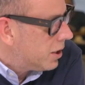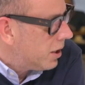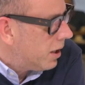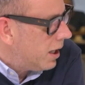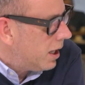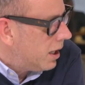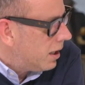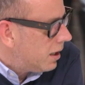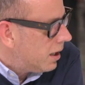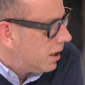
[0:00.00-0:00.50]

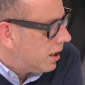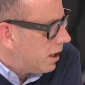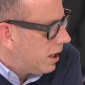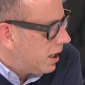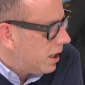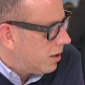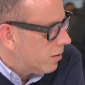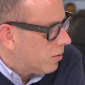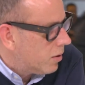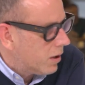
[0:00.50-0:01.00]

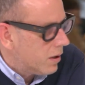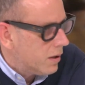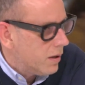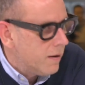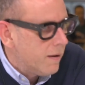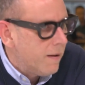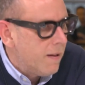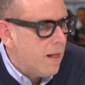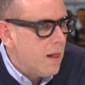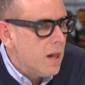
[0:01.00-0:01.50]
in Iran.
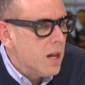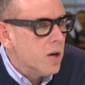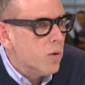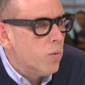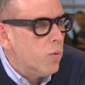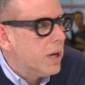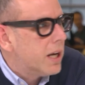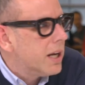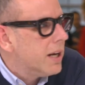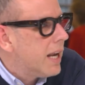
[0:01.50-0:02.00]

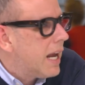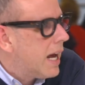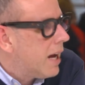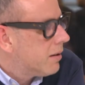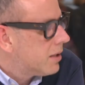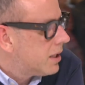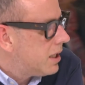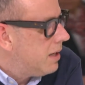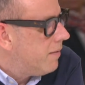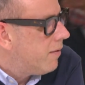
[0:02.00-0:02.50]
We can now
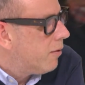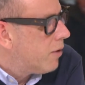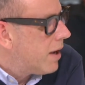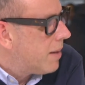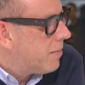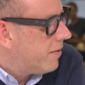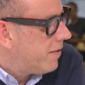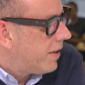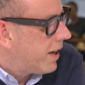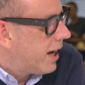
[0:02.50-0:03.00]
see the
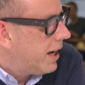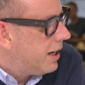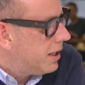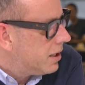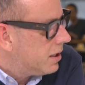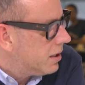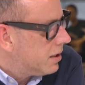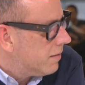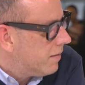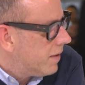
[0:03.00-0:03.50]

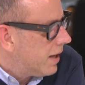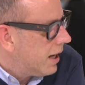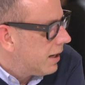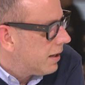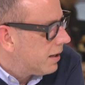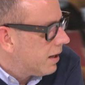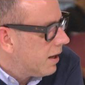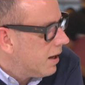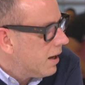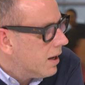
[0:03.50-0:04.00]
ramifications of that.
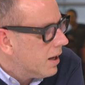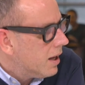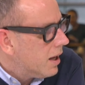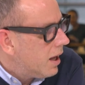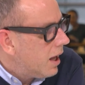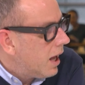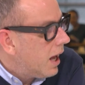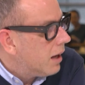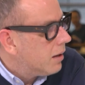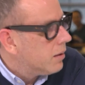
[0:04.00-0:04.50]

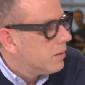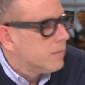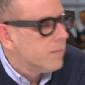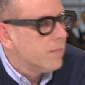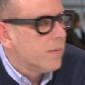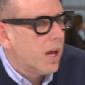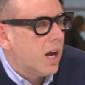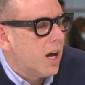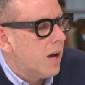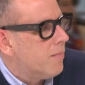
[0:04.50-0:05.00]

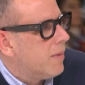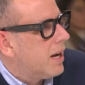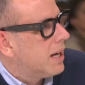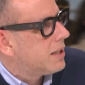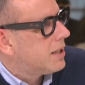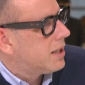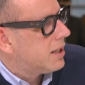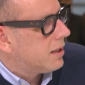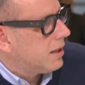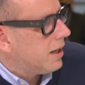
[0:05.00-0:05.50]

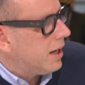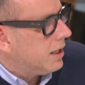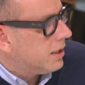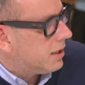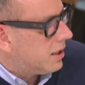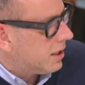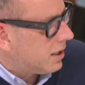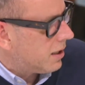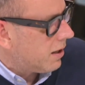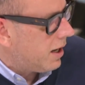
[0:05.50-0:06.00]
Hamas is
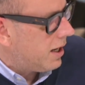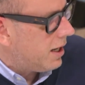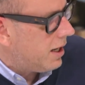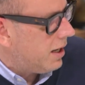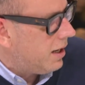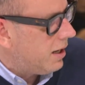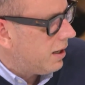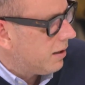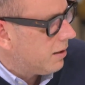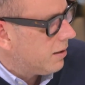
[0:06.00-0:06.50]

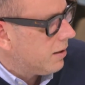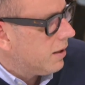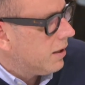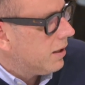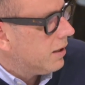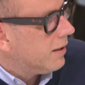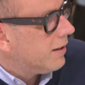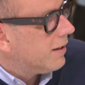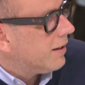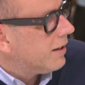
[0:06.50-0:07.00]
decided
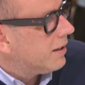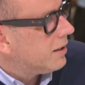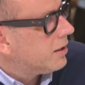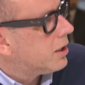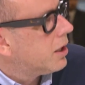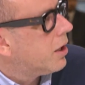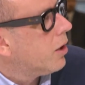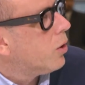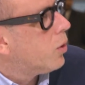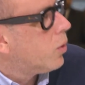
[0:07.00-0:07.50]

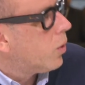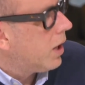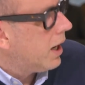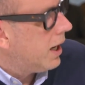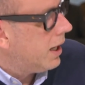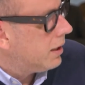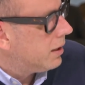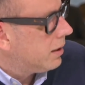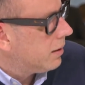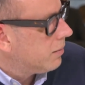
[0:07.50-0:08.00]
to go
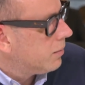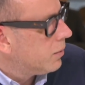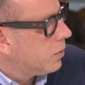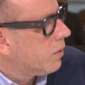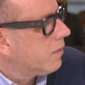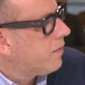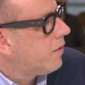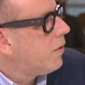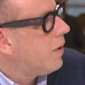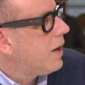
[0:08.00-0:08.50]
quiet,
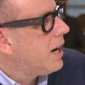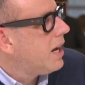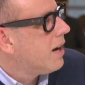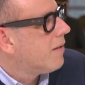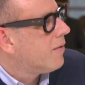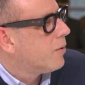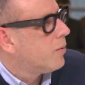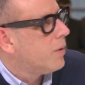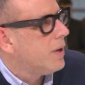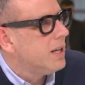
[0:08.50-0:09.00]
not for any
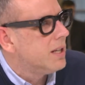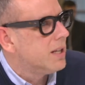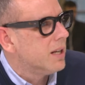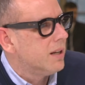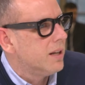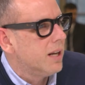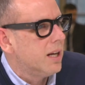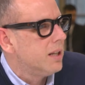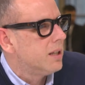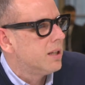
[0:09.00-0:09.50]
other
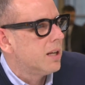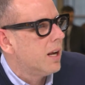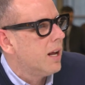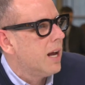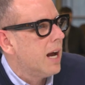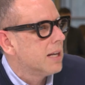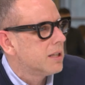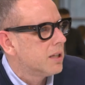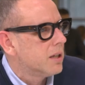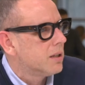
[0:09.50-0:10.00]
reason. It
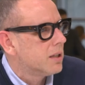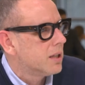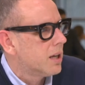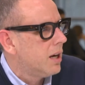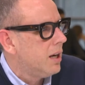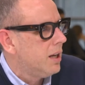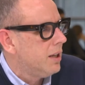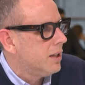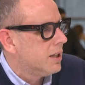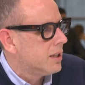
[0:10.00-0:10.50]
hasn't
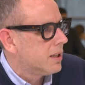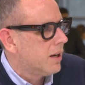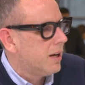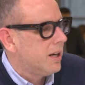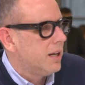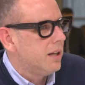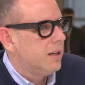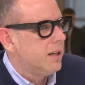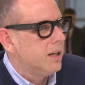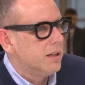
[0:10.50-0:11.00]
suddenly
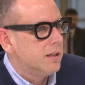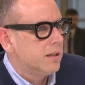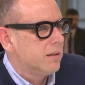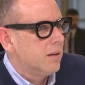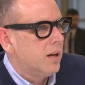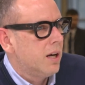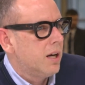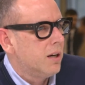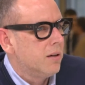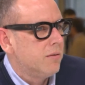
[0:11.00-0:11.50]
decided that
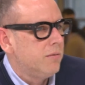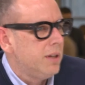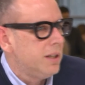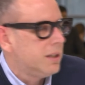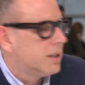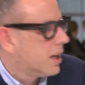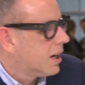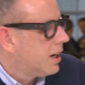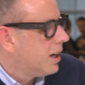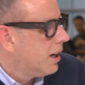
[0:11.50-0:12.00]
we
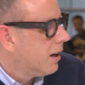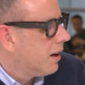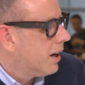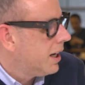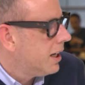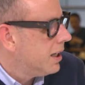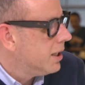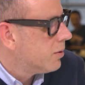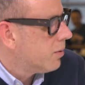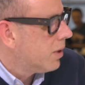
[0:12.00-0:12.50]
suddenly
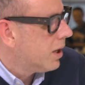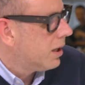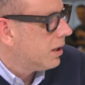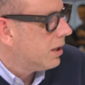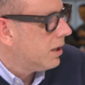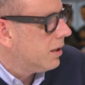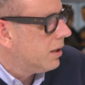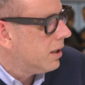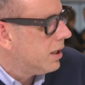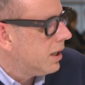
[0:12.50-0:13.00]
like Israel
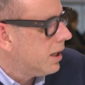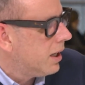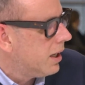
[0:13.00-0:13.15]
and